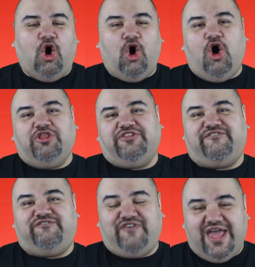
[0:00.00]
all the
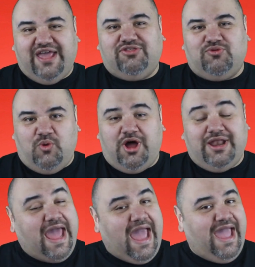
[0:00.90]
Phase
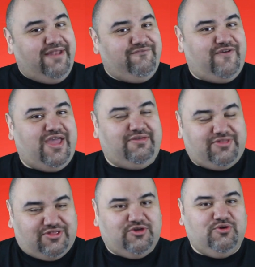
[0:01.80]
1 and
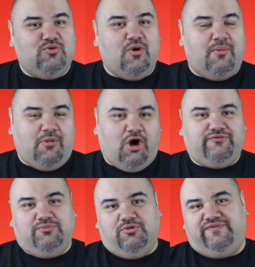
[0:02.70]
Phase 2
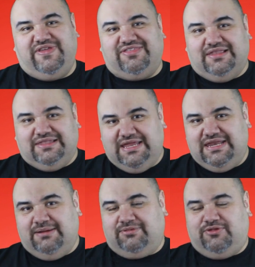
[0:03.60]
Marvel movies
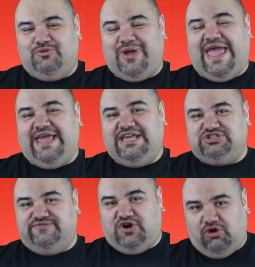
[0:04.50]
leading up to
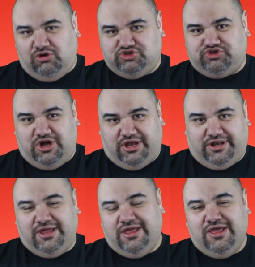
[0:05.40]
Age of
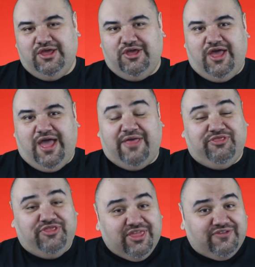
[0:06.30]
Ultron. And
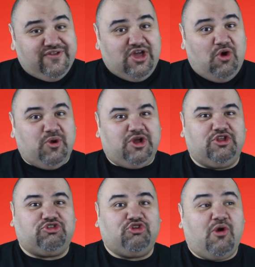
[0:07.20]
this video, we're going
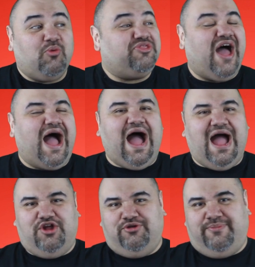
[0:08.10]
to start with
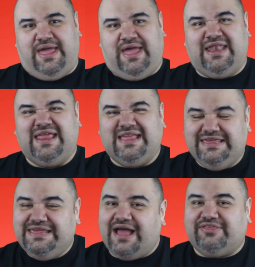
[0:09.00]
Iron Man.
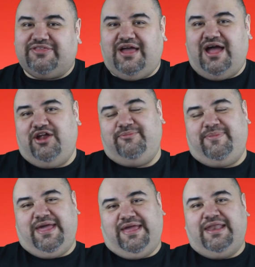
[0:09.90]
Yes, Iron
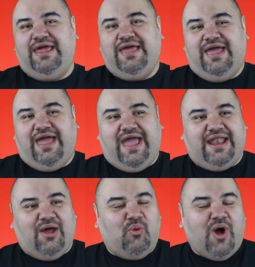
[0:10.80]
Man.
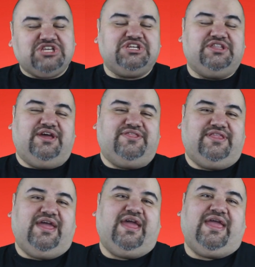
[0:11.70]
And I watched it the other
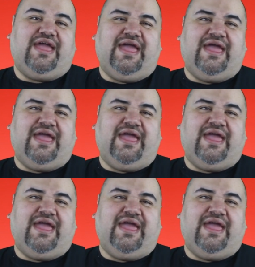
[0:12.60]
day,